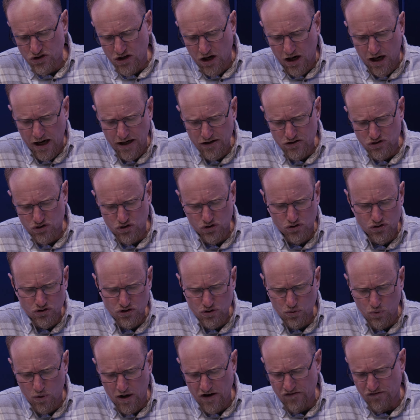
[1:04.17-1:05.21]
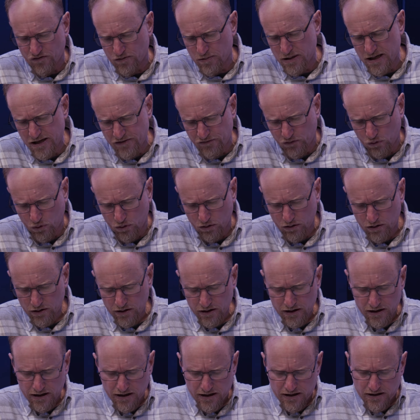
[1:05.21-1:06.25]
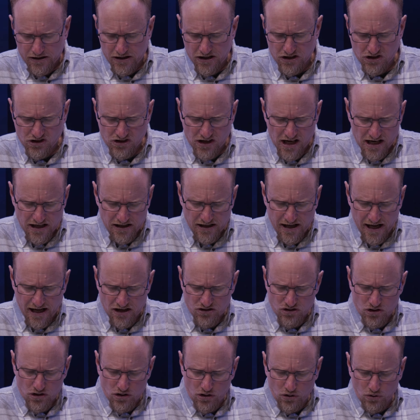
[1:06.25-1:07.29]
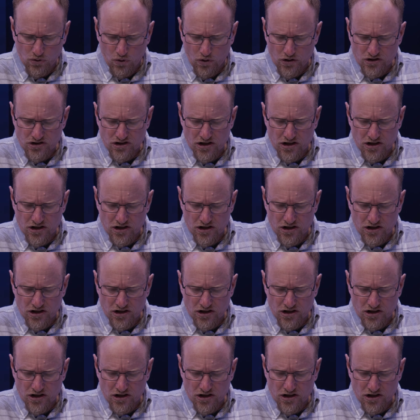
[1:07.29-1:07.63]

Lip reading: God and turns away from evil.' Then Satan answered the Lord,